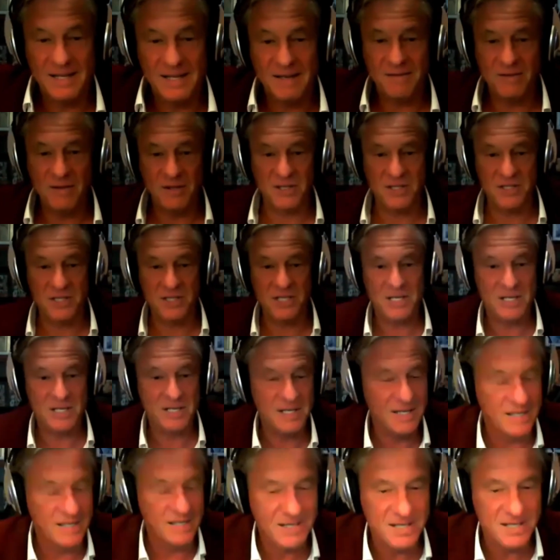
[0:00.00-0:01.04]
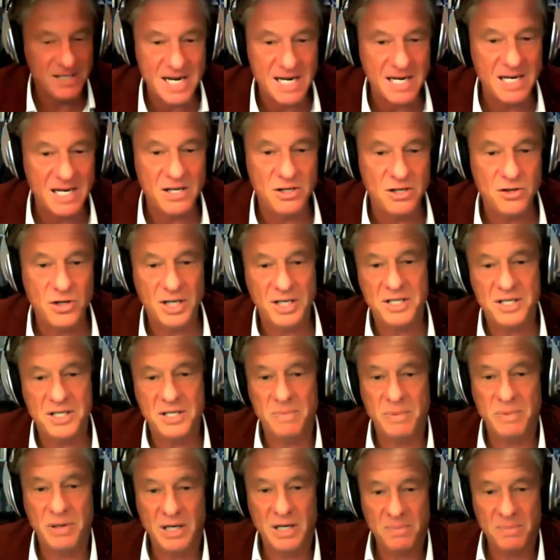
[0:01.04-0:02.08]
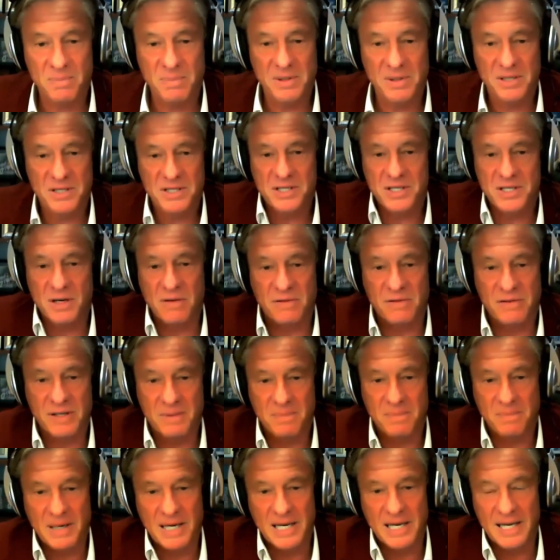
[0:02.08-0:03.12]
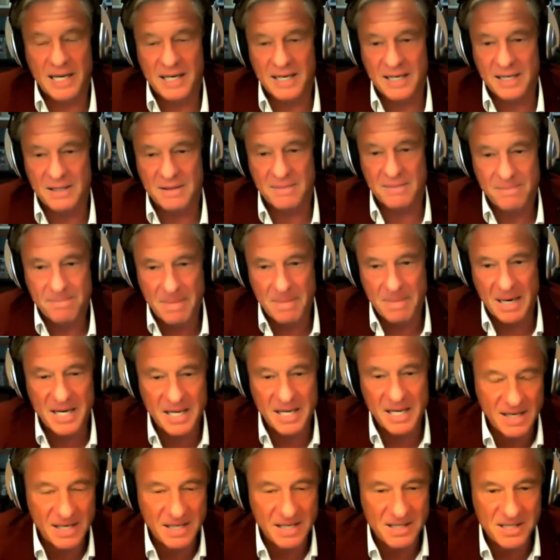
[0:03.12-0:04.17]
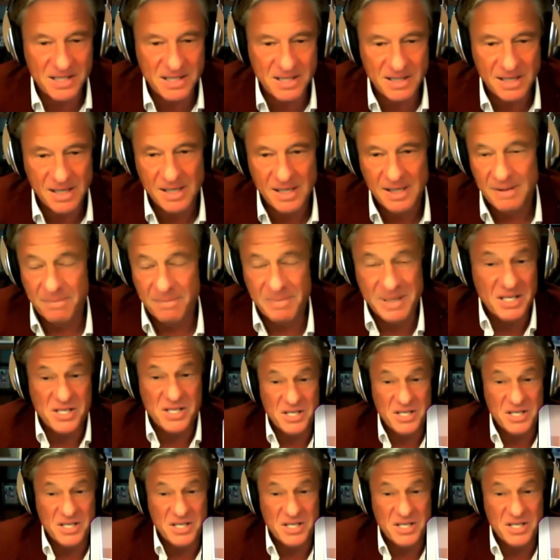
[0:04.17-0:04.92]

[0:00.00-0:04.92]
they've got sneaky tricks department, Soviet planning, money they've been